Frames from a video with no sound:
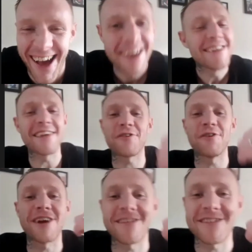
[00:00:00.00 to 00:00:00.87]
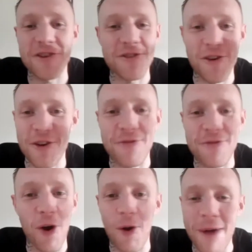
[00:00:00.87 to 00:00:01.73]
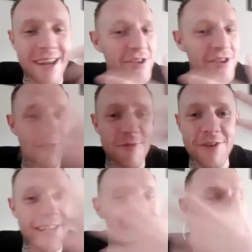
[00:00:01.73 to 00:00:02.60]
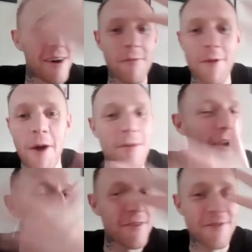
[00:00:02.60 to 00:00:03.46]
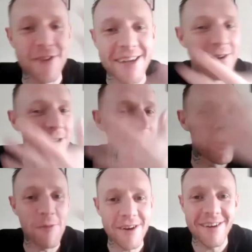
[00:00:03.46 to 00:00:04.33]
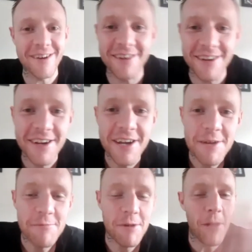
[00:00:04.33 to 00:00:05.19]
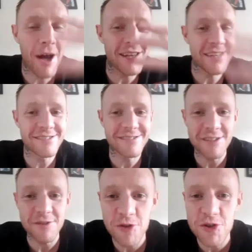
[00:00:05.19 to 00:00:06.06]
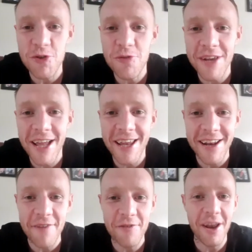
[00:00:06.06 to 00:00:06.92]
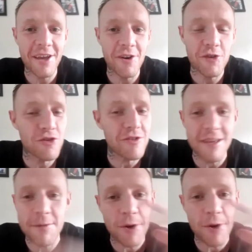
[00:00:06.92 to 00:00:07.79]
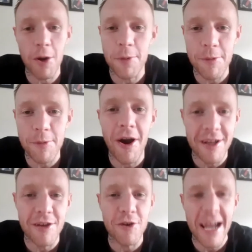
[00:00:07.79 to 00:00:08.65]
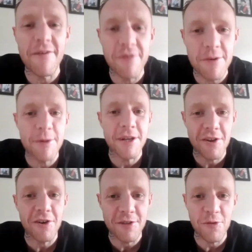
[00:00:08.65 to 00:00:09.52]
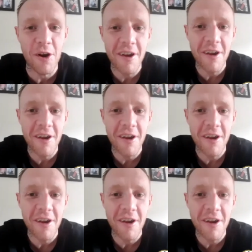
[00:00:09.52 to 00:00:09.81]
That's only because I just done a float, man. I just feel I'm alive again now, you know. My body is rejuvenated after that, you know. You should see me when I get up in the morning. I look every bit of 34.